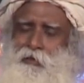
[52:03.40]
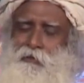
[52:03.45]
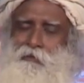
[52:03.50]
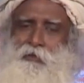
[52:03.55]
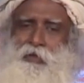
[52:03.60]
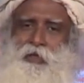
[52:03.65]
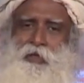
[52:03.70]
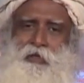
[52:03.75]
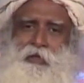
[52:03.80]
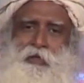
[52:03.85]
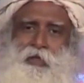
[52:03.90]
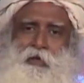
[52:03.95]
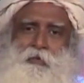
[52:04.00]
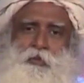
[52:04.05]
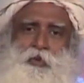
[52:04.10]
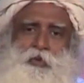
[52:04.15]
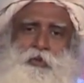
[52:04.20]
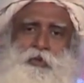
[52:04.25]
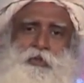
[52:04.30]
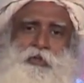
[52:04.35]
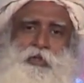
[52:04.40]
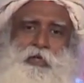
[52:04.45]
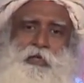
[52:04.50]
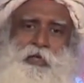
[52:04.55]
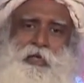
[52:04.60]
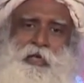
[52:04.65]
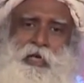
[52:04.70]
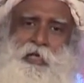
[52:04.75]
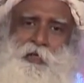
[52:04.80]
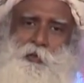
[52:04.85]
When it comes to a
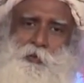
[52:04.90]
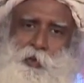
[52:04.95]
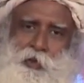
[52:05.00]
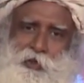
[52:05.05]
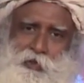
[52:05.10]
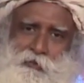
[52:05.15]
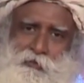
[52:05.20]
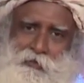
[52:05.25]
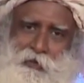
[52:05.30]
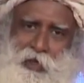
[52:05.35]
certain aspect of